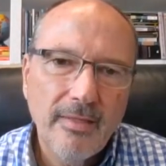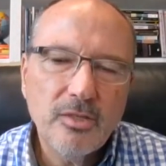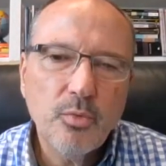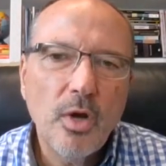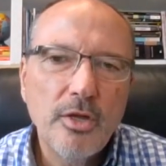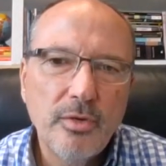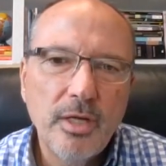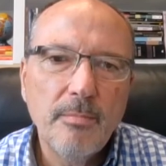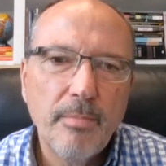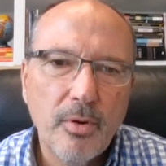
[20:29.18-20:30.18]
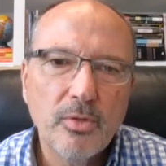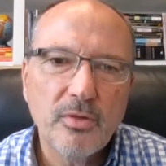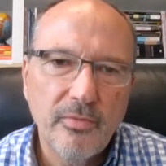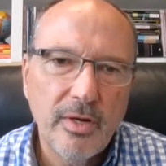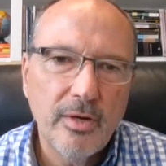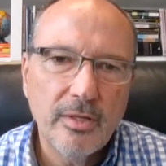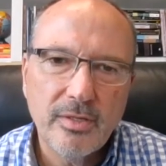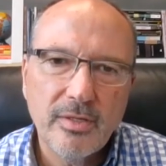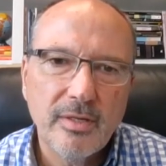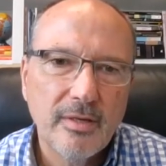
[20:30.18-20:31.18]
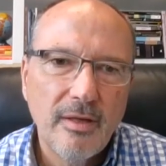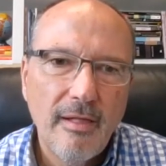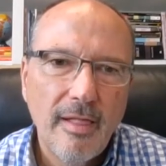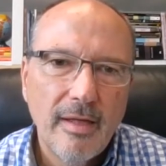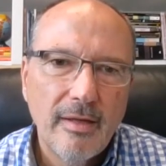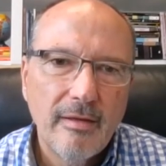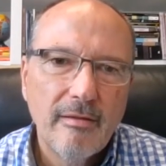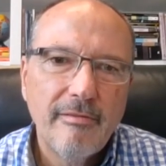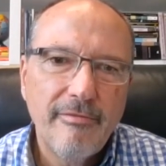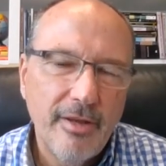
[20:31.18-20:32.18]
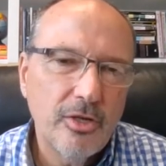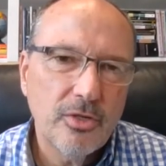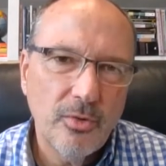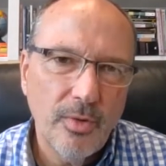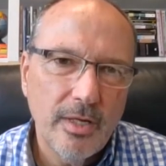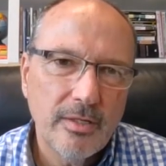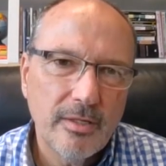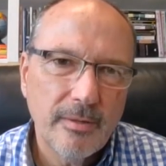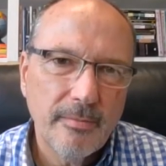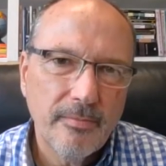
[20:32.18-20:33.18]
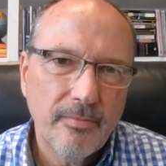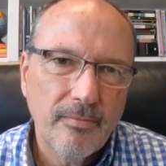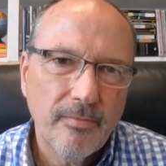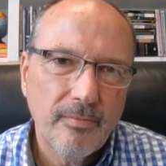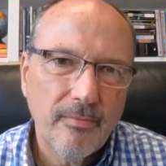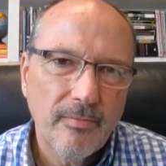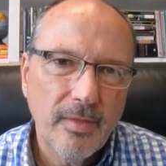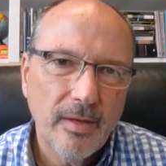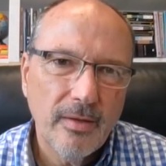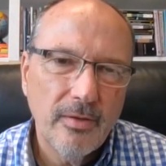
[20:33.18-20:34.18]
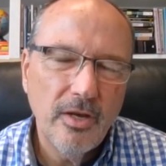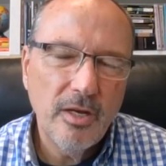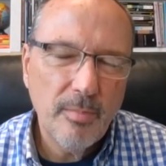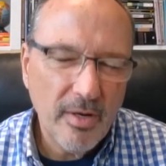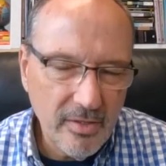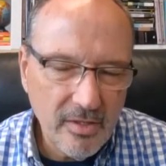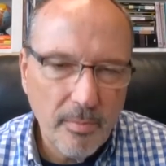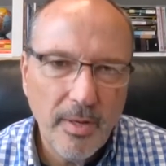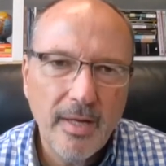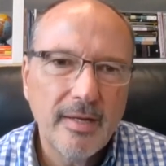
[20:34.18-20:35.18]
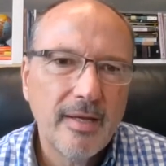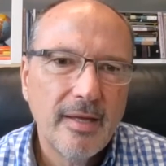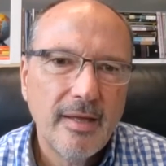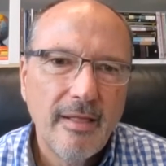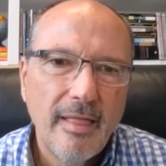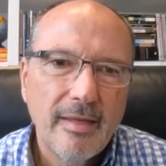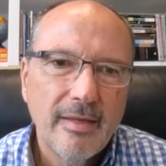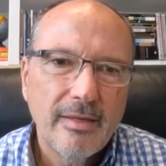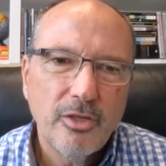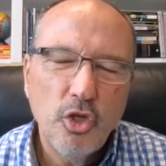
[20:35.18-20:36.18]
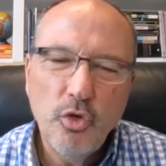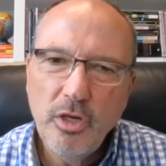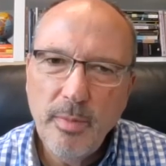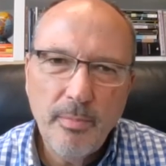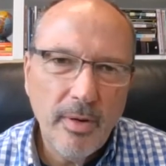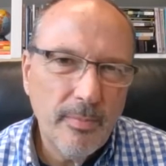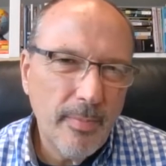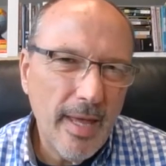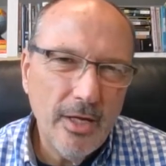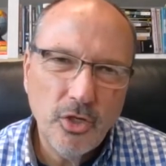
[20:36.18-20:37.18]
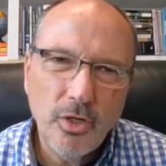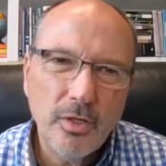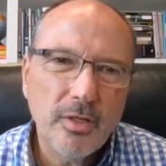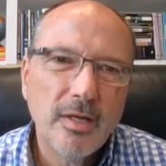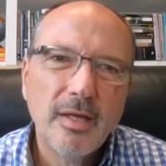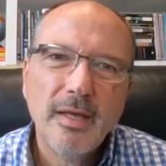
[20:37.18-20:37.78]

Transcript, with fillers: That's why you need perseverance. Finish the race. You need to participate. You need to be patient